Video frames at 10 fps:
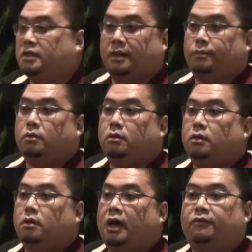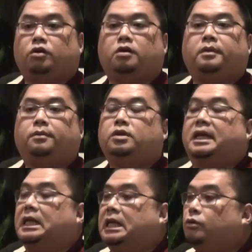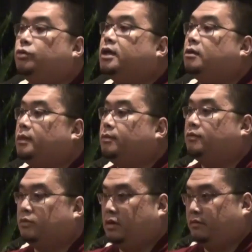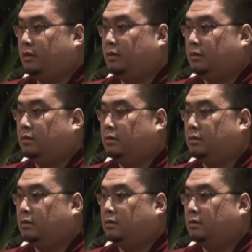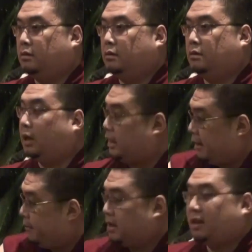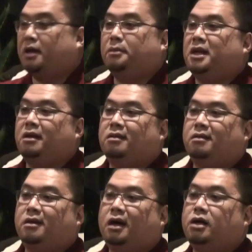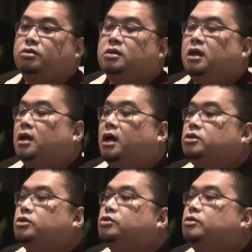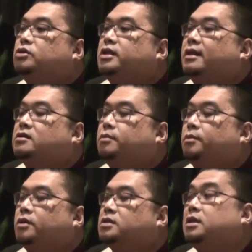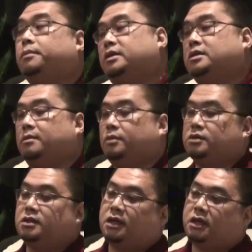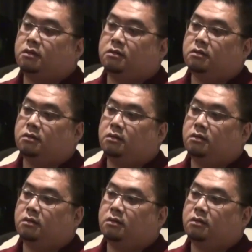Example, I've heard of people in LA who kill people for a living. And they can make a lot of money. 100, 200,000 per person, depends on the person they kill.